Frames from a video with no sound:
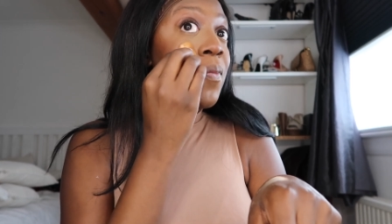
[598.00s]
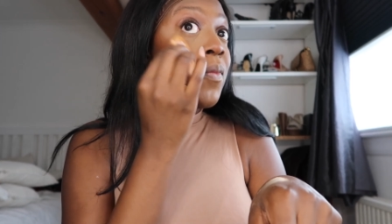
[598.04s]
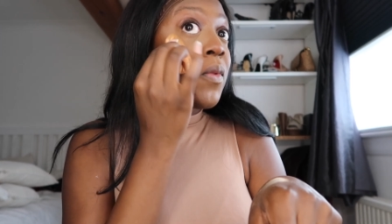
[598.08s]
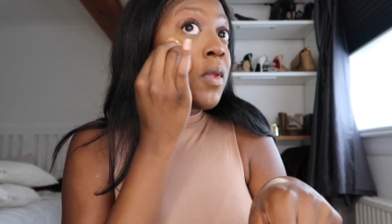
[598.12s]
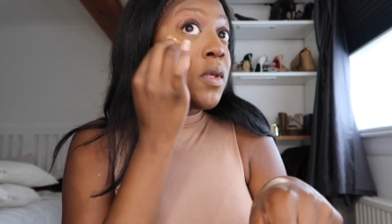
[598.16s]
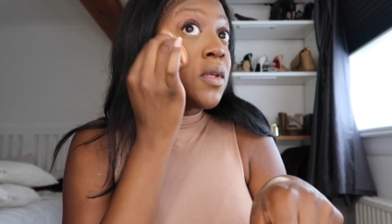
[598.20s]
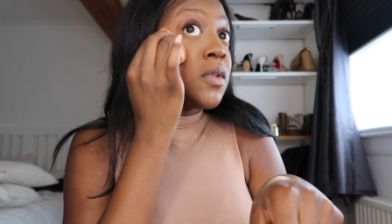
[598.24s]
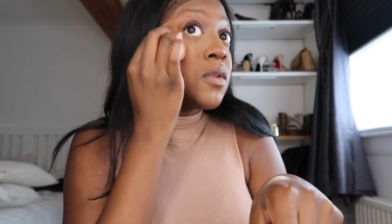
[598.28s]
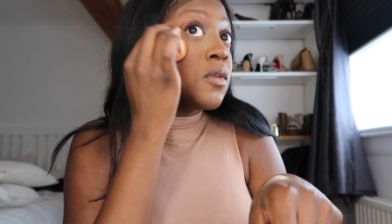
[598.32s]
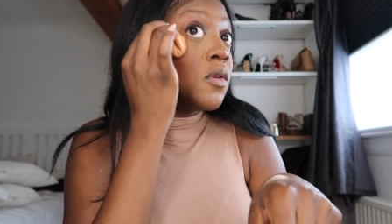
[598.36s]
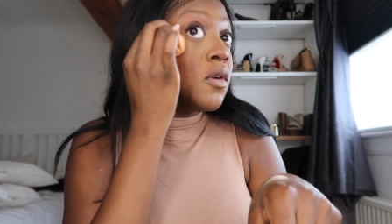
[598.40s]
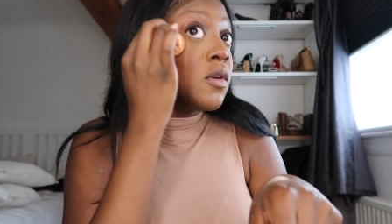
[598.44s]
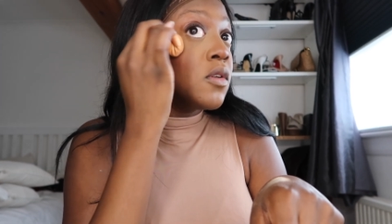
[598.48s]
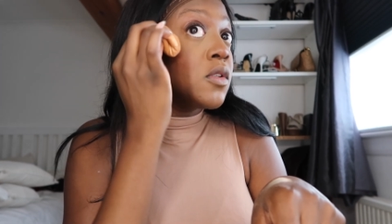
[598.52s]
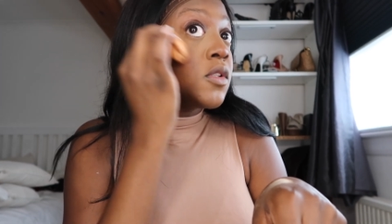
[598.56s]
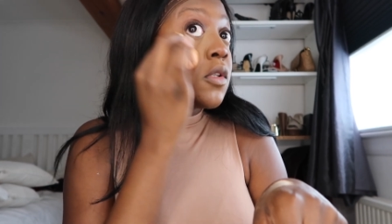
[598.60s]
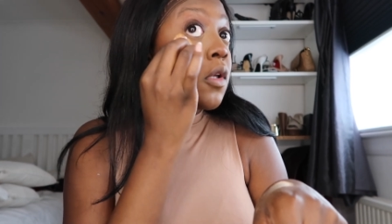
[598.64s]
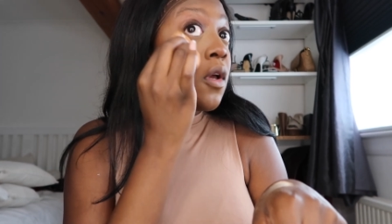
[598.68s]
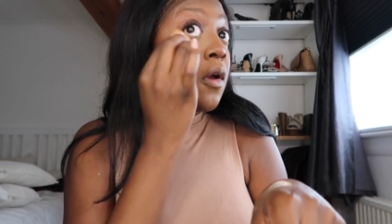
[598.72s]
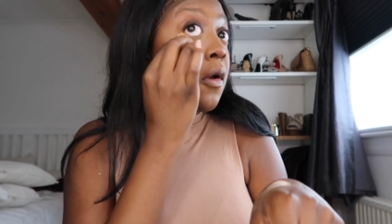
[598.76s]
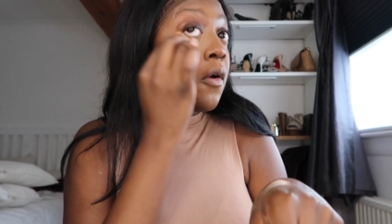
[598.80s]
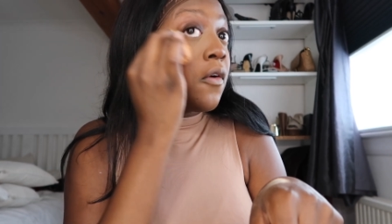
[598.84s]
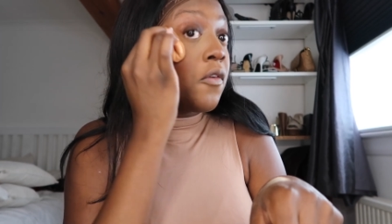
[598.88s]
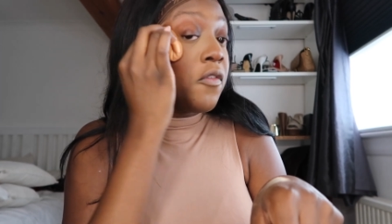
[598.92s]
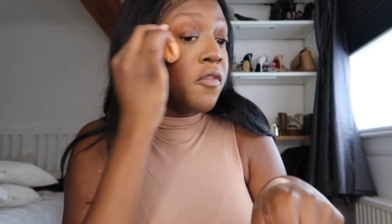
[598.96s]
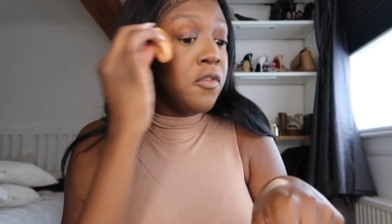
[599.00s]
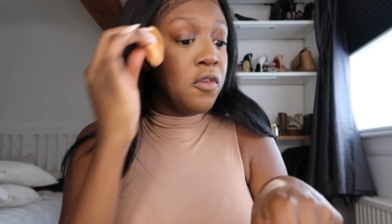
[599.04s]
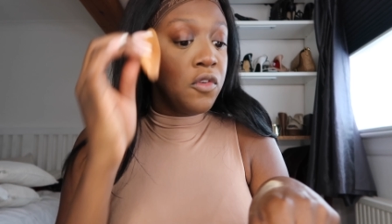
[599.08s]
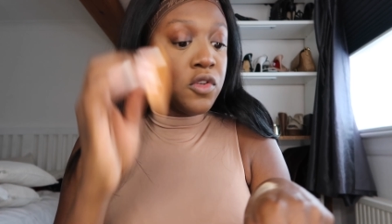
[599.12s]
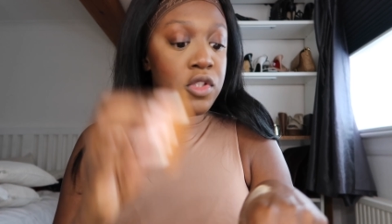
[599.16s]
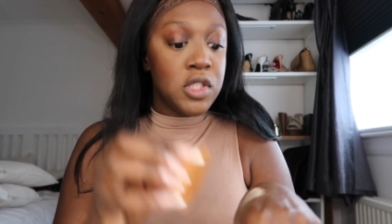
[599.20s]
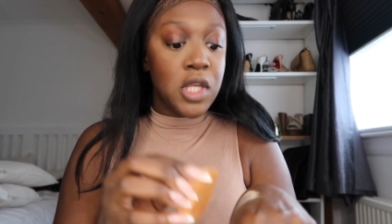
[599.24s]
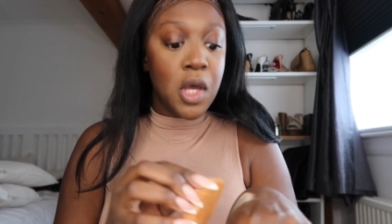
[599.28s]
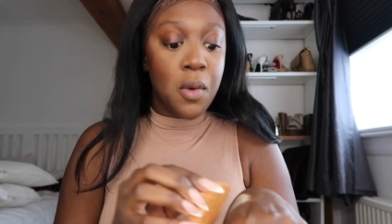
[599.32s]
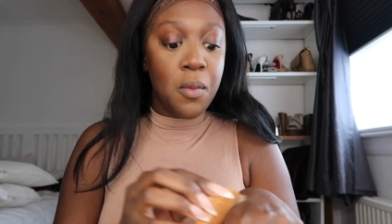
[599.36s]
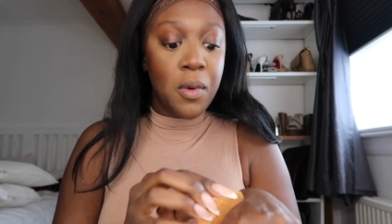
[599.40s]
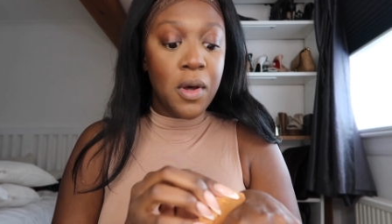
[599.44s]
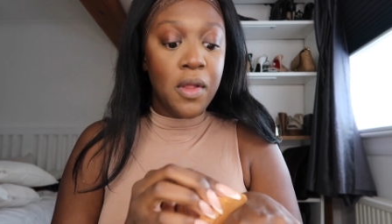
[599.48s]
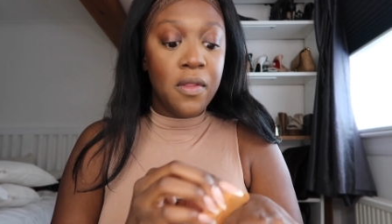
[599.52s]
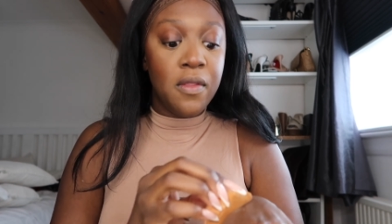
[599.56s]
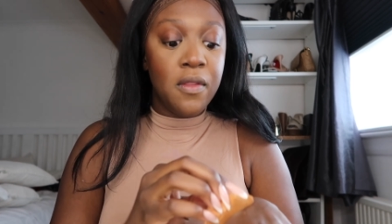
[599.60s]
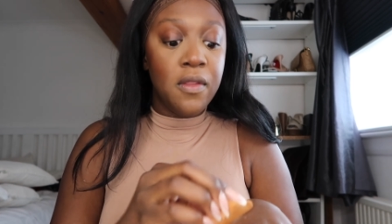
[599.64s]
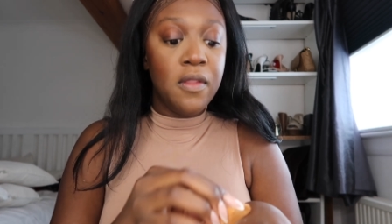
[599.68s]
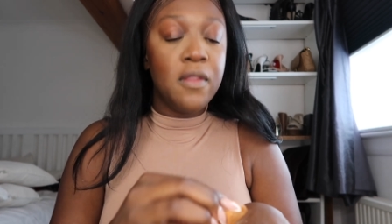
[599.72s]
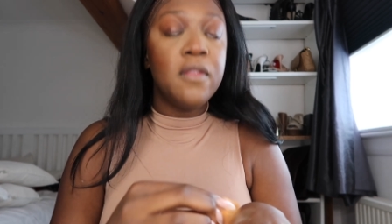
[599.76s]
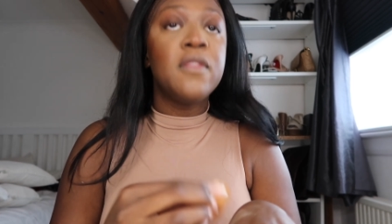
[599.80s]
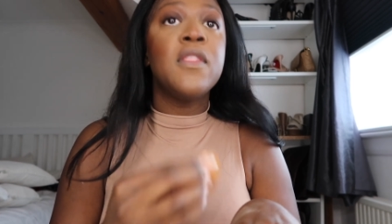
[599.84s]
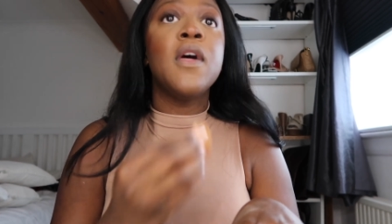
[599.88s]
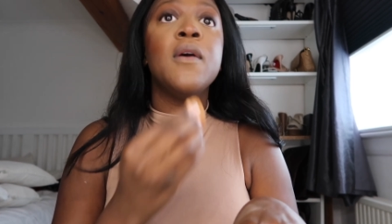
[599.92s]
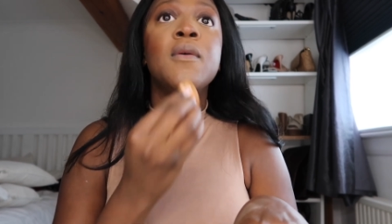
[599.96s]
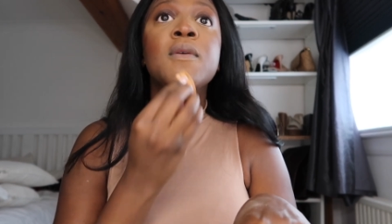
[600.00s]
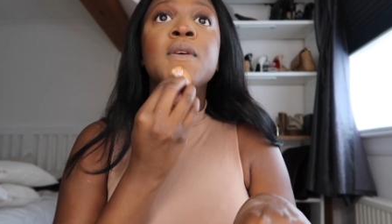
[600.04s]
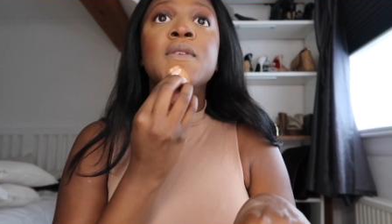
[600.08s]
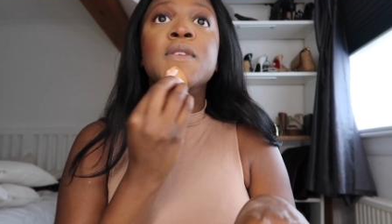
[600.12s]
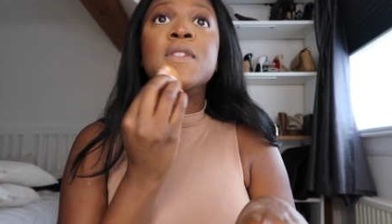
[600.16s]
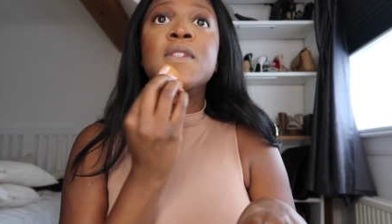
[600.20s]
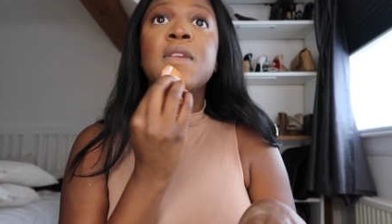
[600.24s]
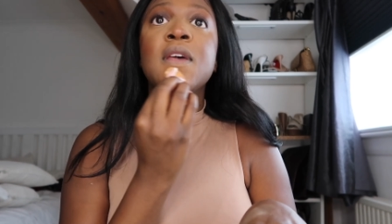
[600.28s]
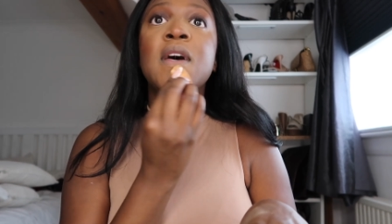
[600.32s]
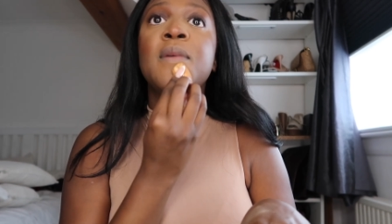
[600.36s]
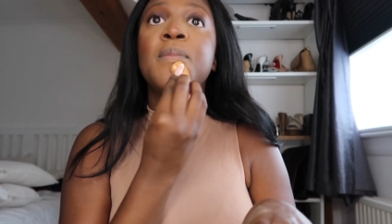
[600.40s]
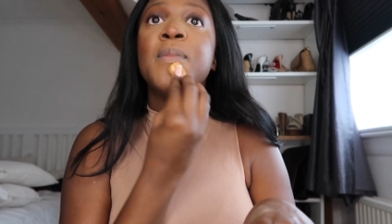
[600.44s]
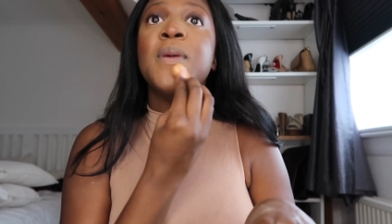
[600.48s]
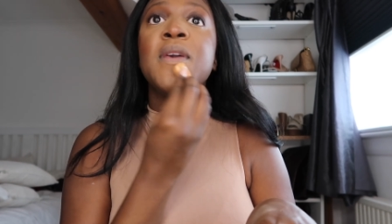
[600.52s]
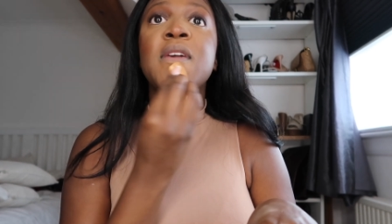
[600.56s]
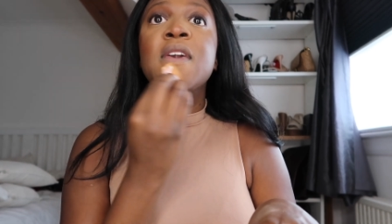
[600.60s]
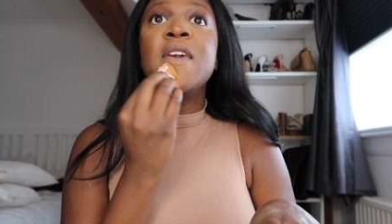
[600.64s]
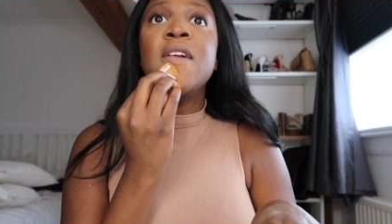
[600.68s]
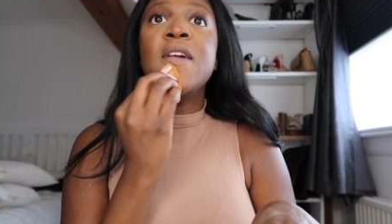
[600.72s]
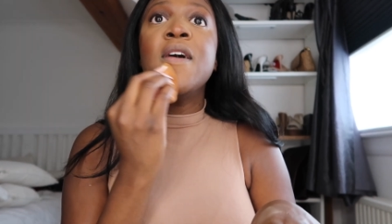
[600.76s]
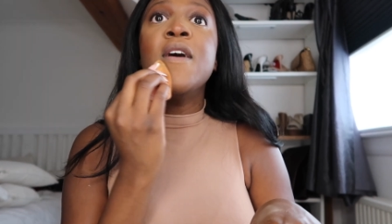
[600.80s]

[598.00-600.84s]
is not for someone that wants to be